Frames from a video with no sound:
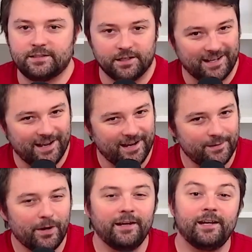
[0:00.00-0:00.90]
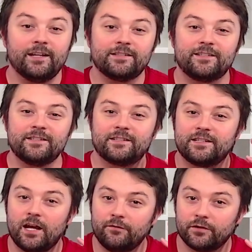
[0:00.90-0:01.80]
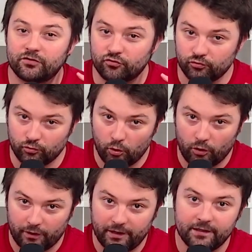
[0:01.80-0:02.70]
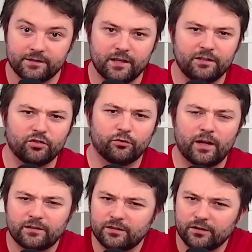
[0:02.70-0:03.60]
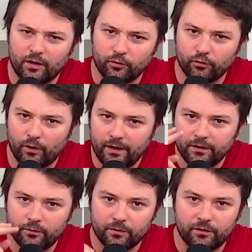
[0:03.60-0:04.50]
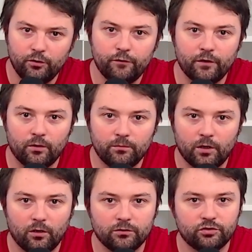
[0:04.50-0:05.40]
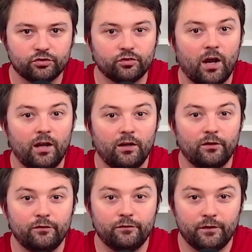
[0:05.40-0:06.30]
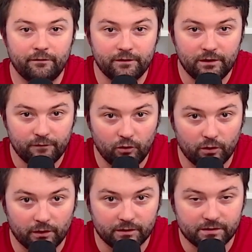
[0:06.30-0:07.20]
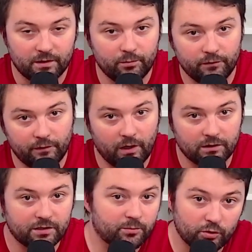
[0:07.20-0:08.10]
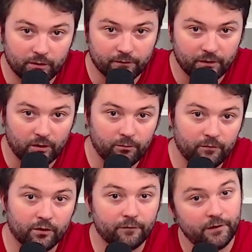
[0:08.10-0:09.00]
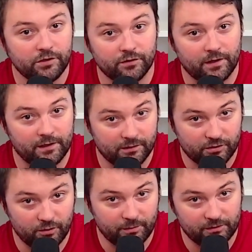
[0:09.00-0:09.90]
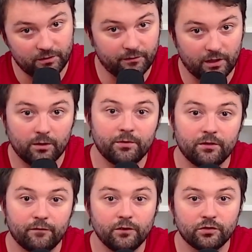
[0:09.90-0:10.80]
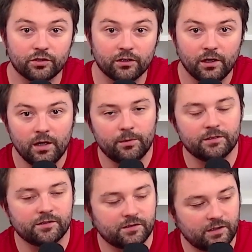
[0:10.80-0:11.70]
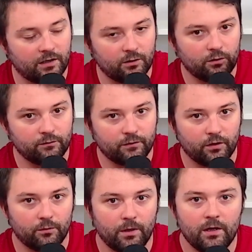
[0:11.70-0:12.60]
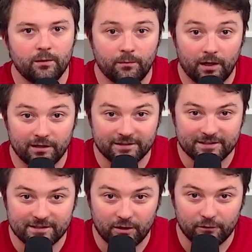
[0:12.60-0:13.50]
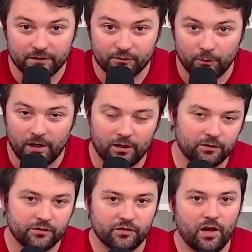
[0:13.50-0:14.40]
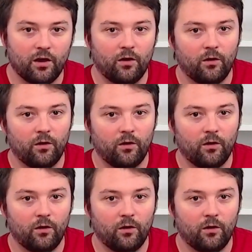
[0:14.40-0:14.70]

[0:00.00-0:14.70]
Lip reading: Today, my guest is Davis Rohrer. He is a director and writer with a new film called Trial 54. It is a proof-of-concept short film for a feature that he is hoping to develop in the future, but it's a standalone film by itself as well. So,